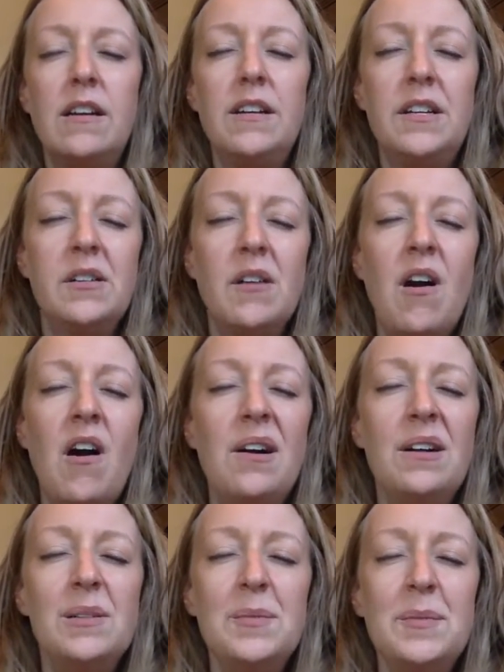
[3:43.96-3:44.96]
your
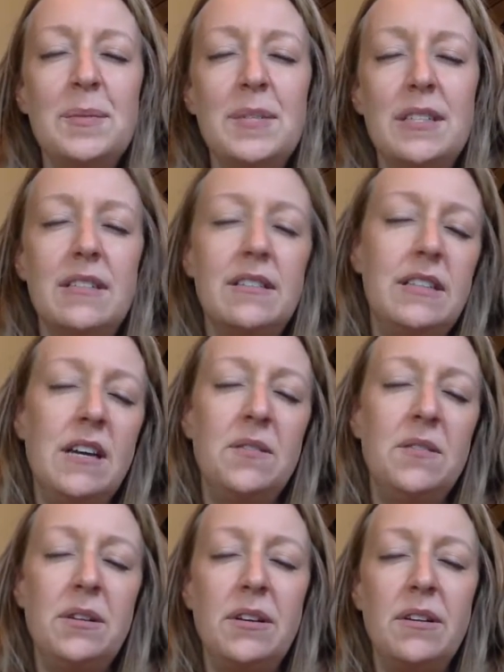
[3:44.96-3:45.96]
arms, down
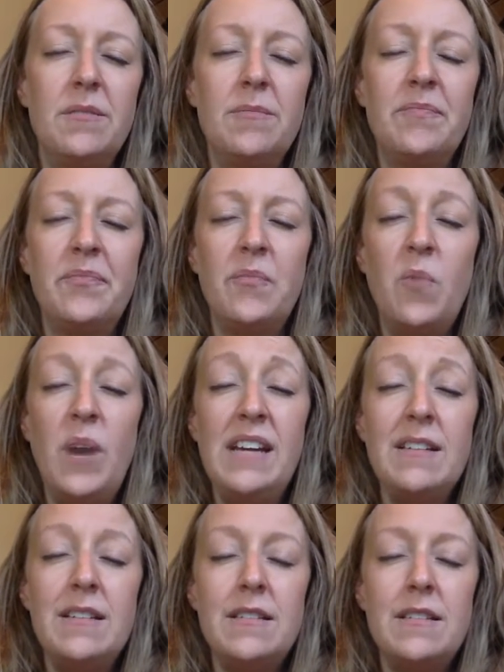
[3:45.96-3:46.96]
through your
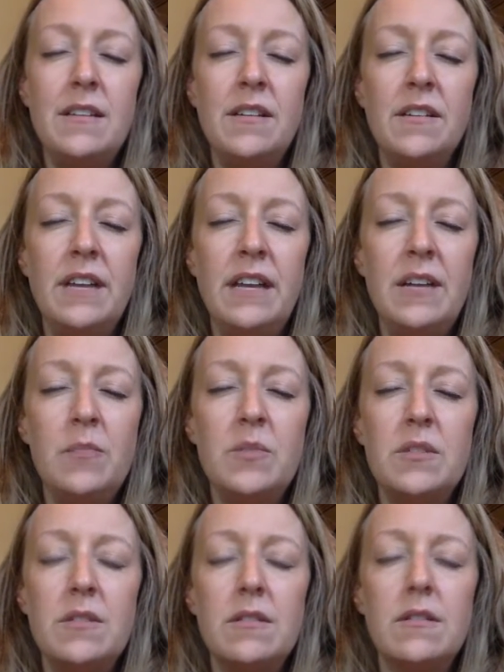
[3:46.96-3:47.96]
waist and your
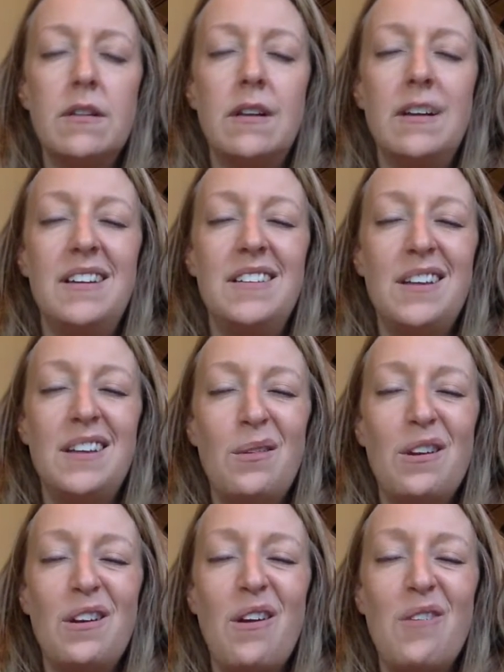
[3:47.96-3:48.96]
hips, down through
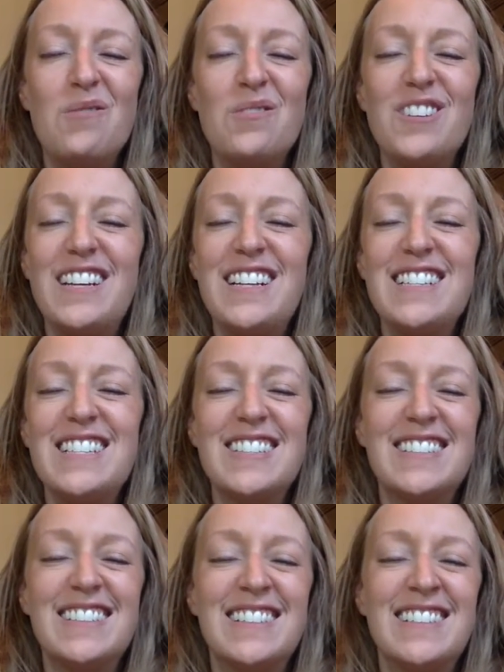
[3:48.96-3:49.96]
your ovaries
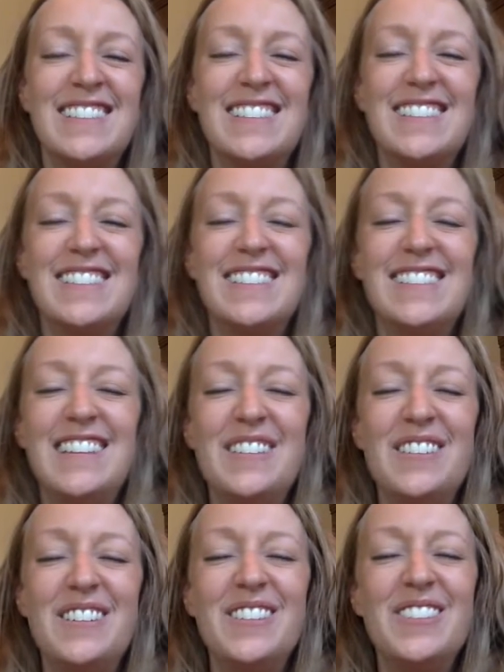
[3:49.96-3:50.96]
and
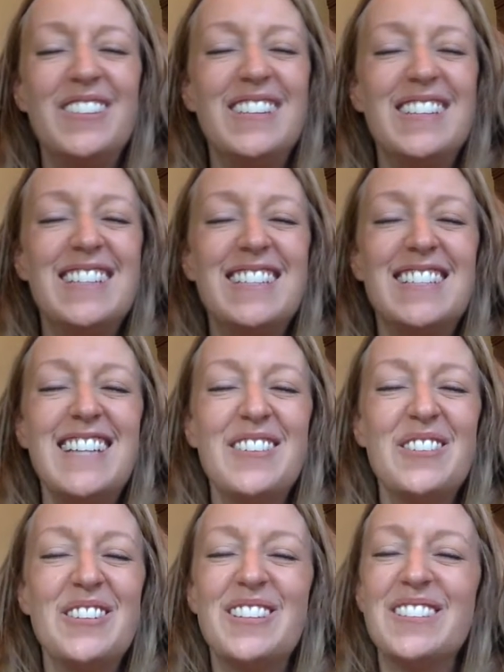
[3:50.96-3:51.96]
your uterus, down
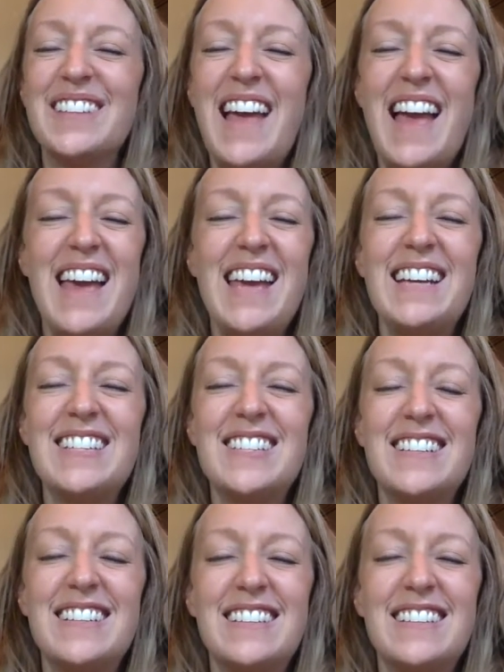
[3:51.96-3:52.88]
through your legs.